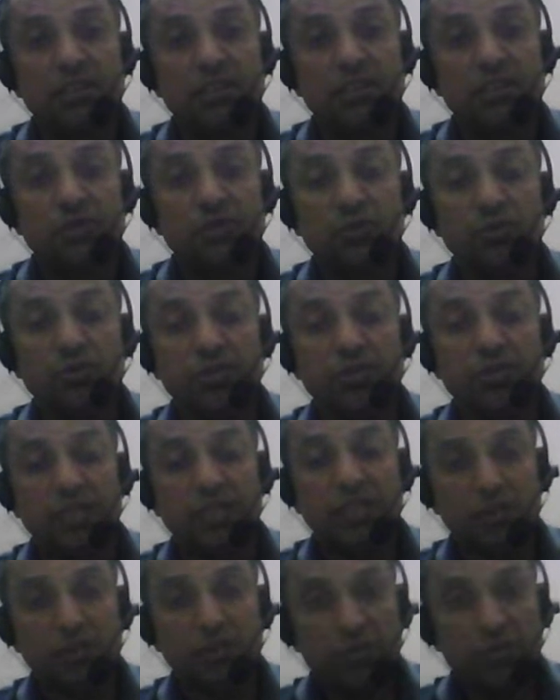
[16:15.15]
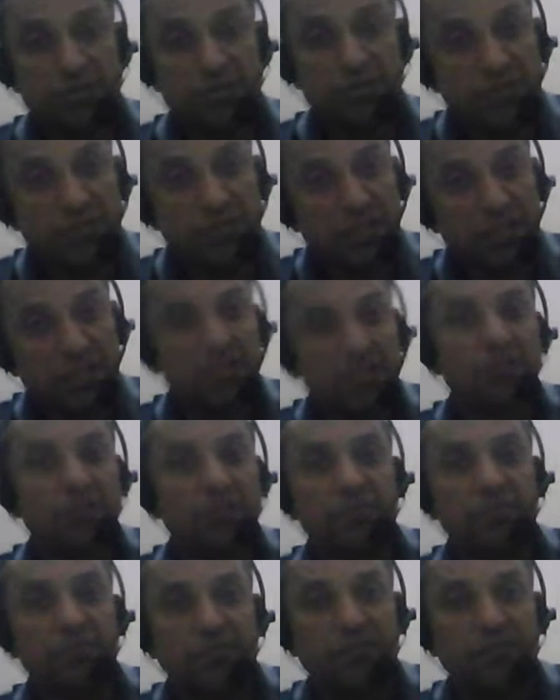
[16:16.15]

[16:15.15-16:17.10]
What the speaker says: So they are going with the rhythm.